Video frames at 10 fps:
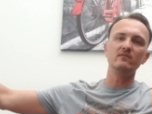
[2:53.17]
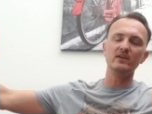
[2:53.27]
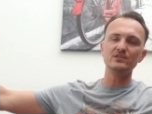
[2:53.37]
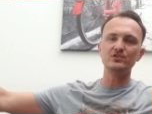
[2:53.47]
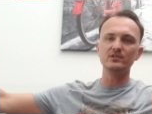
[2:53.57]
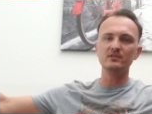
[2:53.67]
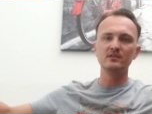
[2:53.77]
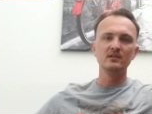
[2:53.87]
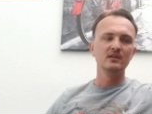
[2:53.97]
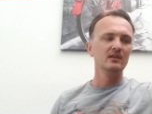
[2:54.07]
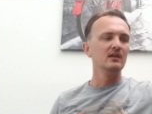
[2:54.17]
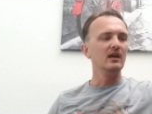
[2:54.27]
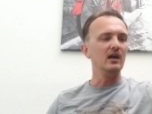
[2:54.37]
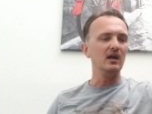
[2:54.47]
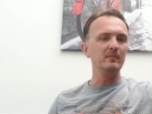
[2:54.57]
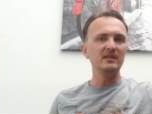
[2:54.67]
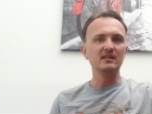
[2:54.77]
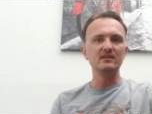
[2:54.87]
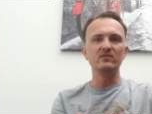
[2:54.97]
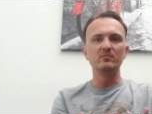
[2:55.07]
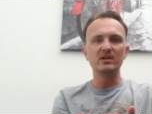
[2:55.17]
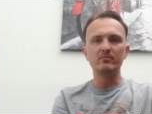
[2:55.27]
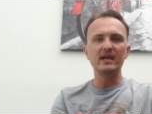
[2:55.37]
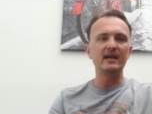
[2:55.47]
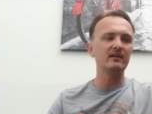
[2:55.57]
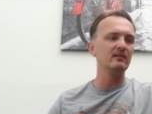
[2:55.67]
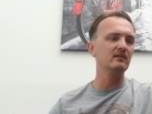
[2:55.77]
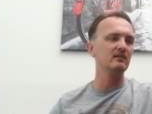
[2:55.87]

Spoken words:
adventure and leave the big pack